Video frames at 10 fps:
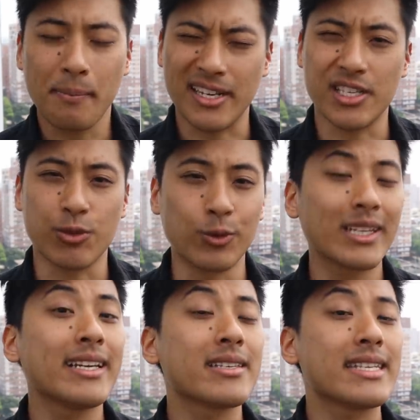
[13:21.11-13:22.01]
because it
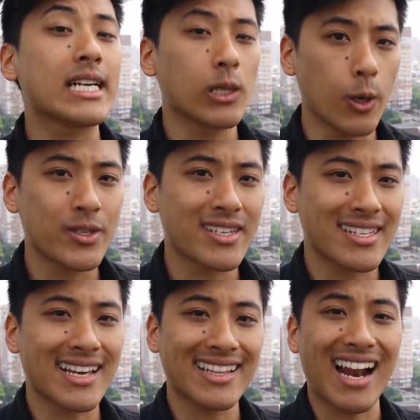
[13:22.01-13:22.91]
really is the
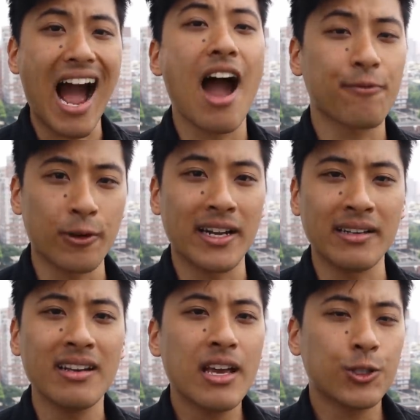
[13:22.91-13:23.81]
closest thing that I've
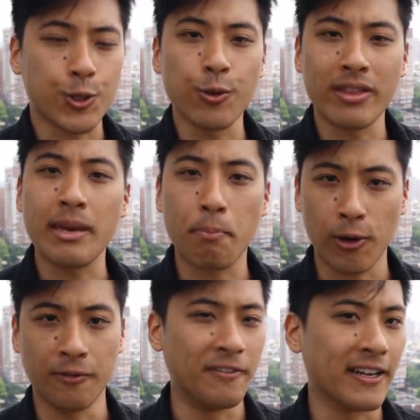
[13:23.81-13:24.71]
ridden to the
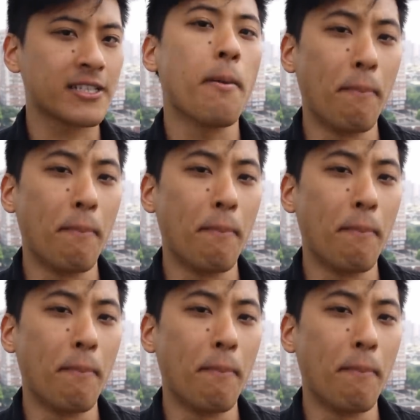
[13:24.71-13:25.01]
perfect